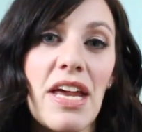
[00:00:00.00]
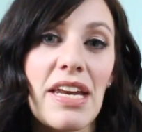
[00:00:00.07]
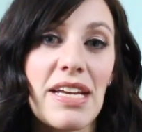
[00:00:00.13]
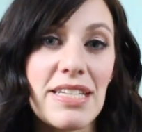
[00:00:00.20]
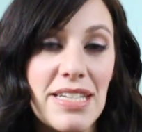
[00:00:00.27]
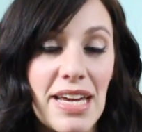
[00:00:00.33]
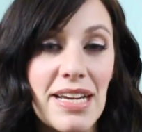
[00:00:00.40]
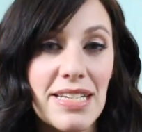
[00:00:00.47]
and
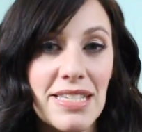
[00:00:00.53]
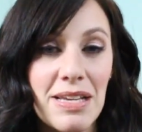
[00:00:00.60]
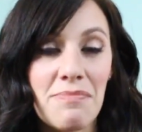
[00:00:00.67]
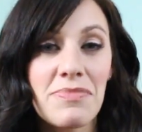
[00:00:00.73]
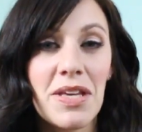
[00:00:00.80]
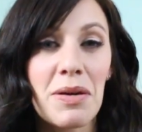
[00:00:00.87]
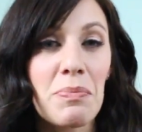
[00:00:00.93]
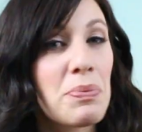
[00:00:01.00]
it takes
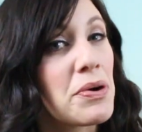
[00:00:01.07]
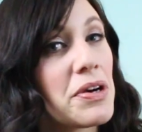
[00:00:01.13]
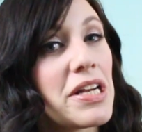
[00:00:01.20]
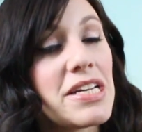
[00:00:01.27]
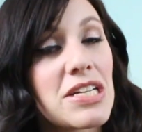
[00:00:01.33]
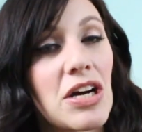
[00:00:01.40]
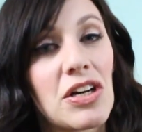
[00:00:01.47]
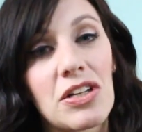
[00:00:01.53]
something
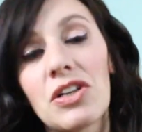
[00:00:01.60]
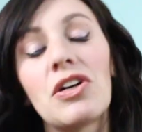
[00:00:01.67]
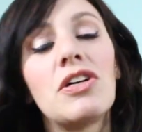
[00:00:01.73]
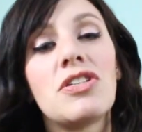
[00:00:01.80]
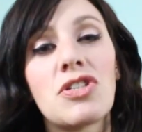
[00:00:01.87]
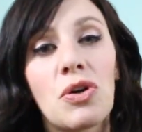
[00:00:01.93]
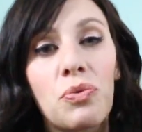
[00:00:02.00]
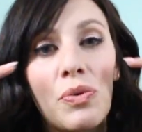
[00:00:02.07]
pretty darn
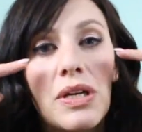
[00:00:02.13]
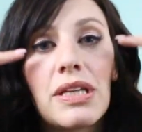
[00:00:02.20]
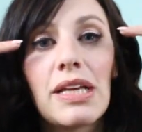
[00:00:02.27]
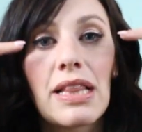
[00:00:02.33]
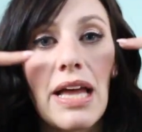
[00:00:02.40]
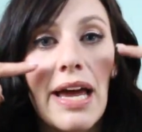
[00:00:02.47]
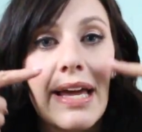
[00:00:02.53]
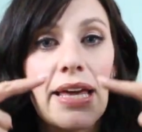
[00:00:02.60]
good to really
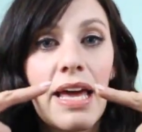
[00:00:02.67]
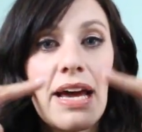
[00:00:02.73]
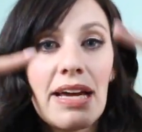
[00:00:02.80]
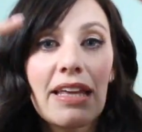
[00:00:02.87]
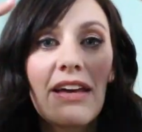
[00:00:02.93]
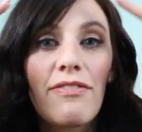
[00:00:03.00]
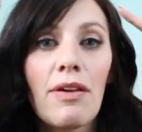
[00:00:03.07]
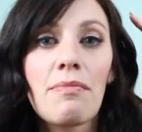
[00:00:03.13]
like
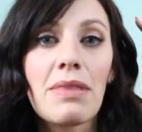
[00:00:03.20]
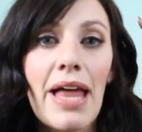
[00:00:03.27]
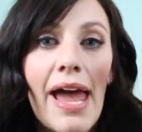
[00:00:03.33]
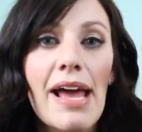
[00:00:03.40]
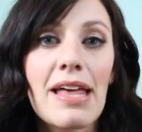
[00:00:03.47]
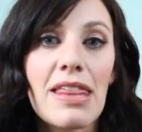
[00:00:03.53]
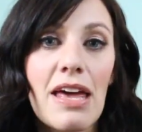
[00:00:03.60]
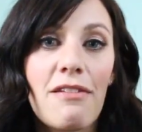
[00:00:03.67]
give them
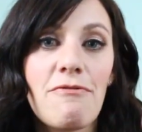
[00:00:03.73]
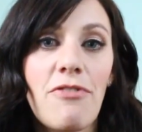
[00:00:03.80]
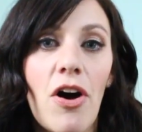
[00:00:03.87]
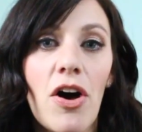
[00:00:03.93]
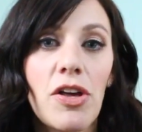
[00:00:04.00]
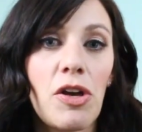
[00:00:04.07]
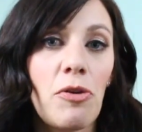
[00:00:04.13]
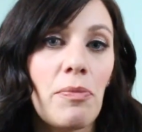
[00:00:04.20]
length and
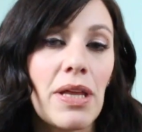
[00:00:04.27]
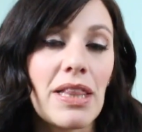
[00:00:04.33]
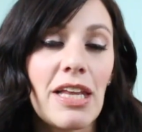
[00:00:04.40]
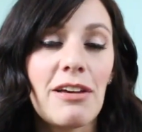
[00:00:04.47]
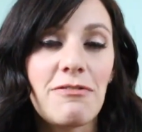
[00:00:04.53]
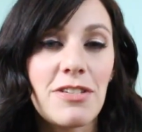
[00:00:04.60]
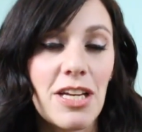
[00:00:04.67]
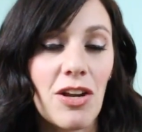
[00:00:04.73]
volume and
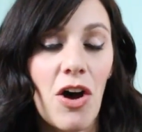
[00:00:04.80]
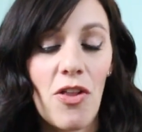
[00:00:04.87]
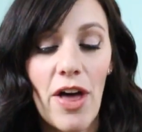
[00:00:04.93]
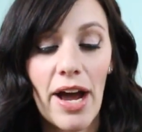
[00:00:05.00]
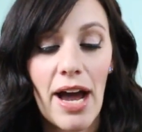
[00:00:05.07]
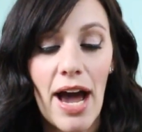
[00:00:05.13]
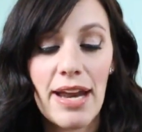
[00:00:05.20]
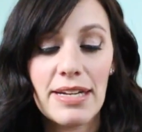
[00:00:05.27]
lift and all
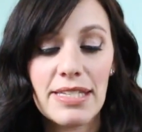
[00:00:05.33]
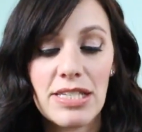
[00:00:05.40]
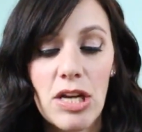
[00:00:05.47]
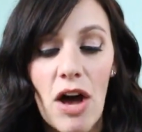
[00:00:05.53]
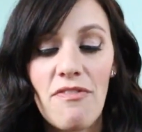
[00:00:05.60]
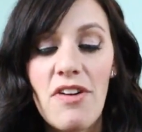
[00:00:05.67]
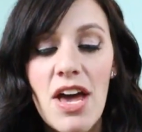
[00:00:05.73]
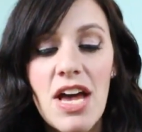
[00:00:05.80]
that kind of
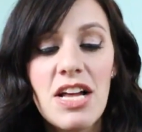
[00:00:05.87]
stuff.